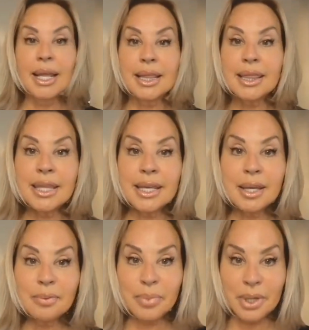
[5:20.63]
the
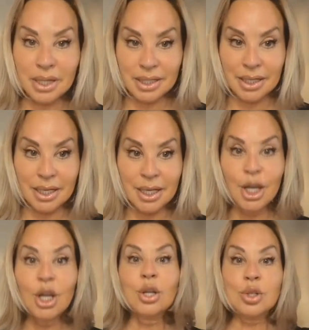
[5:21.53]
ability
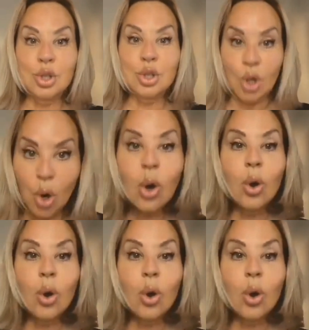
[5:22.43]
to